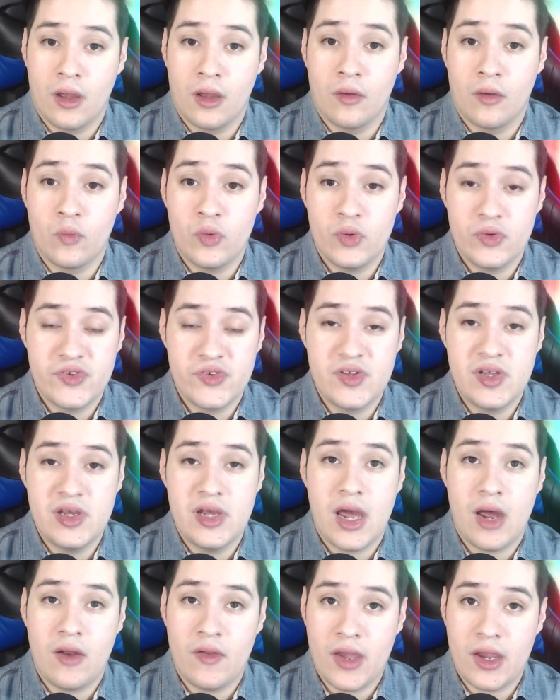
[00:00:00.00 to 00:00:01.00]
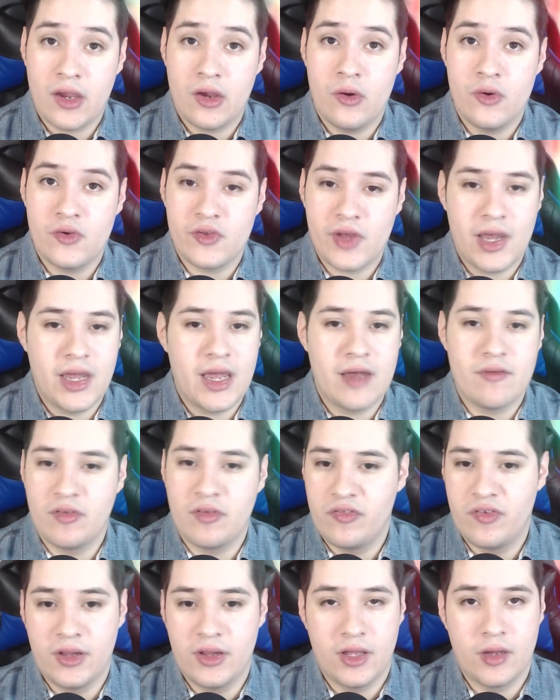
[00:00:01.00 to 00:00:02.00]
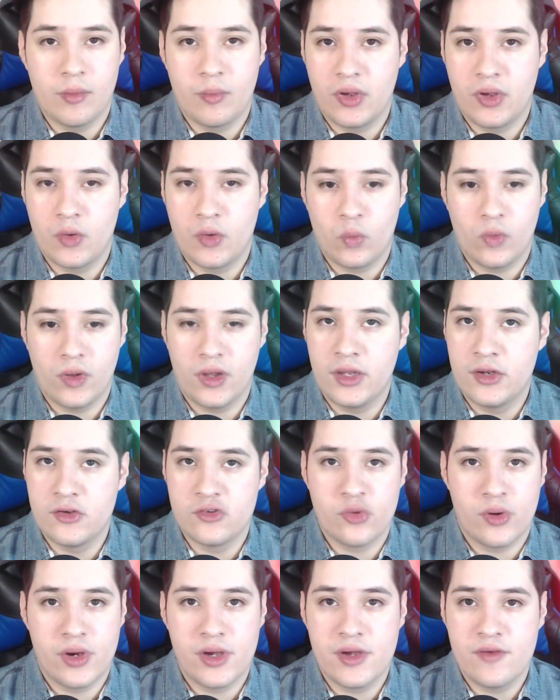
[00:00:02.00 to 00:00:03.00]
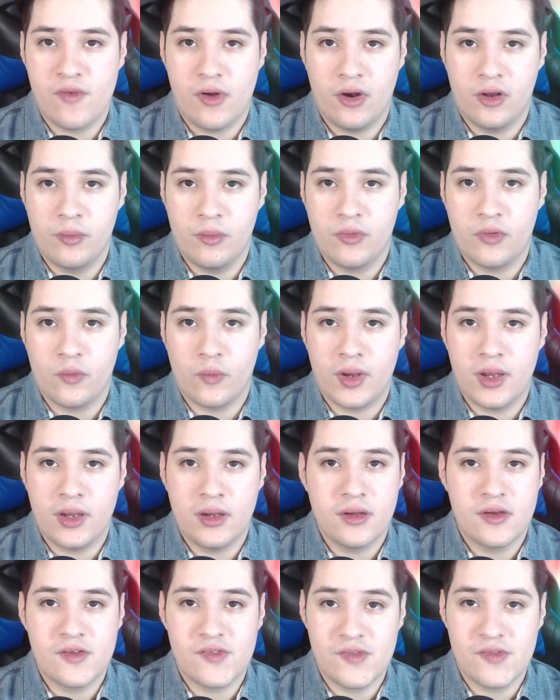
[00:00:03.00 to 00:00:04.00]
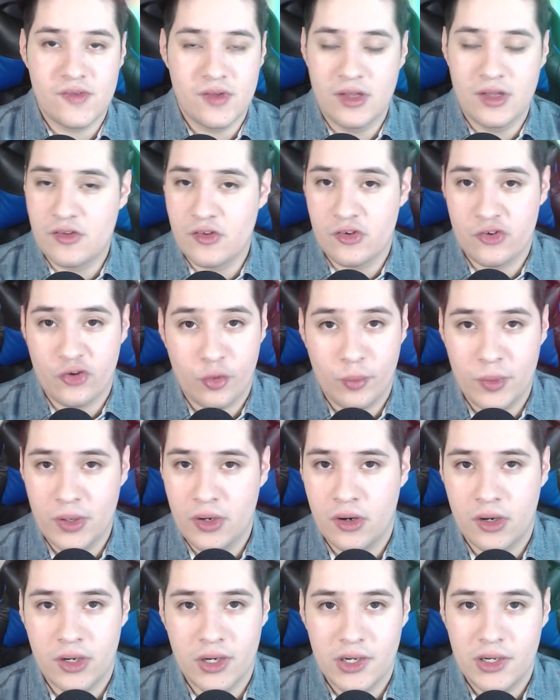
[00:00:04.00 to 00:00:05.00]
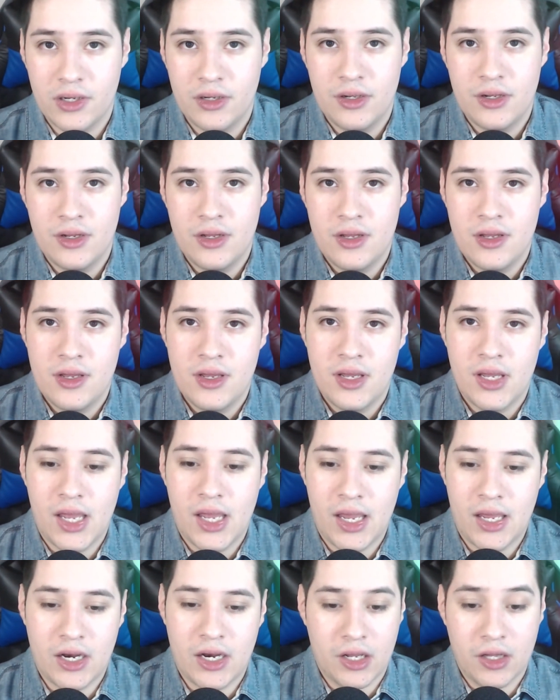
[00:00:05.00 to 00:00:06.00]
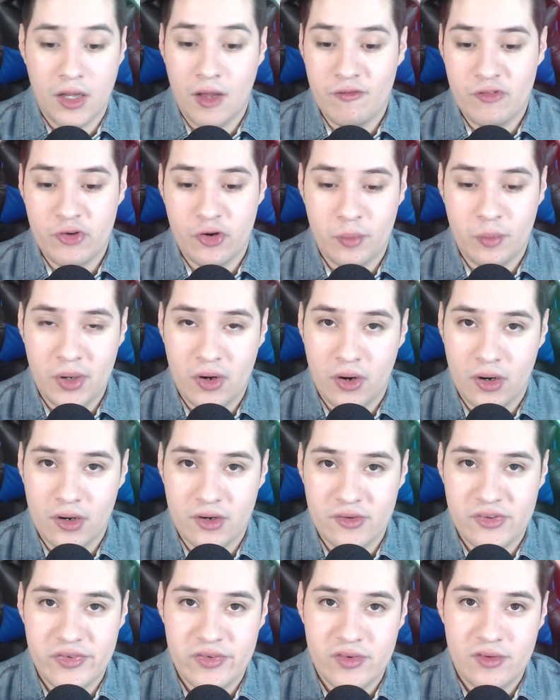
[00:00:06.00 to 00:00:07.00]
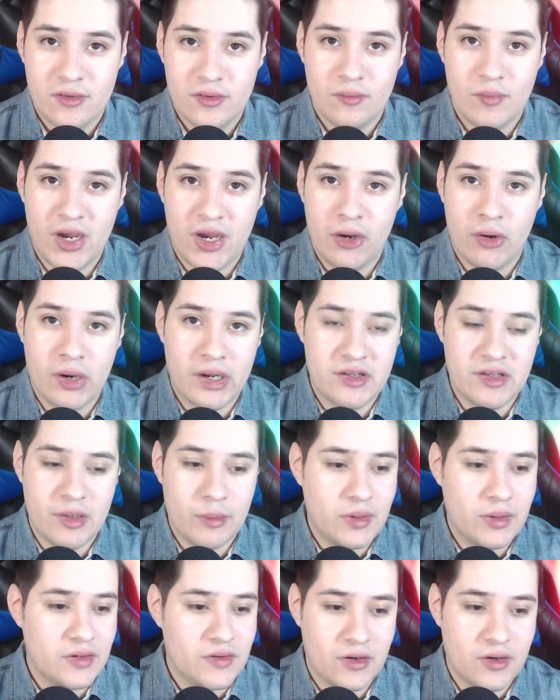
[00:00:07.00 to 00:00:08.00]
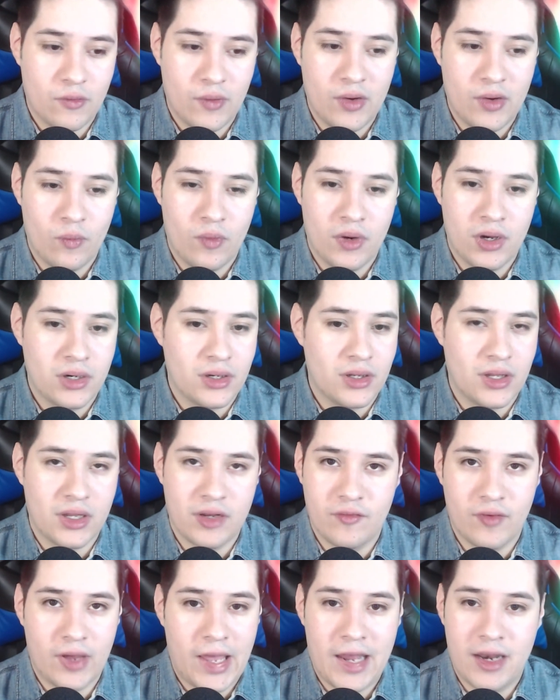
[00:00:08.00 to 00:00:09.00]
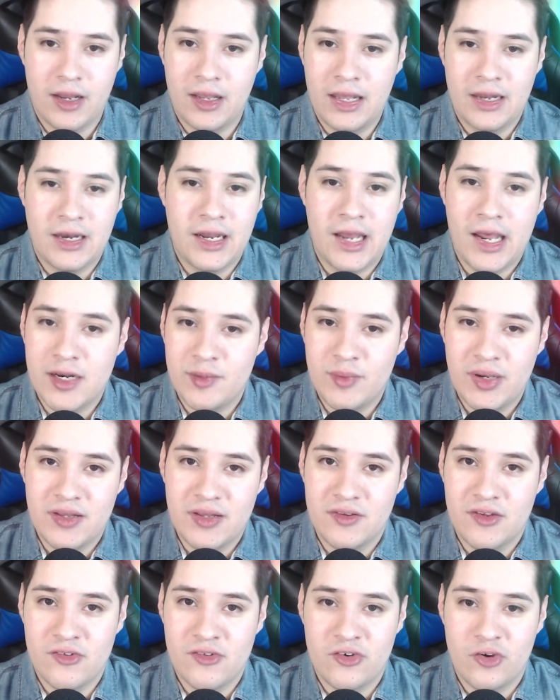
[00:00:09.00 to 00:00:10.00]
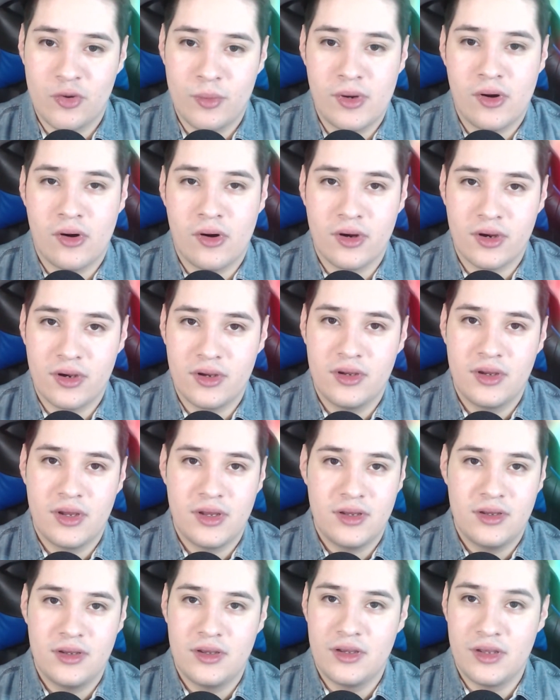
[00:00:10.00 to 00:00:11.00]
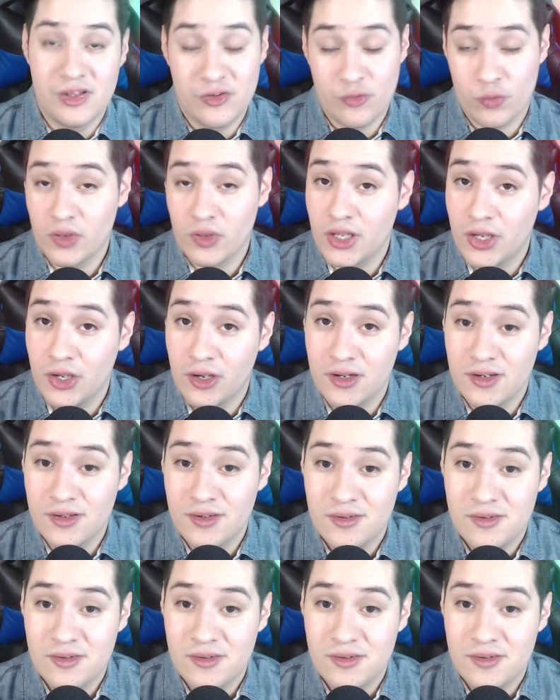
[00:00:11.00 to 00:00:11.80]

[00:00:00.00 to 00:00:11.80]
We'll see how that goes. I have a feeling I'm gonna really enjoy Volume 3 because it's a tournament arc, and I love tournament arcs. My Hero Academia did a great one, and like any anime that does a tournament arc, it's really good.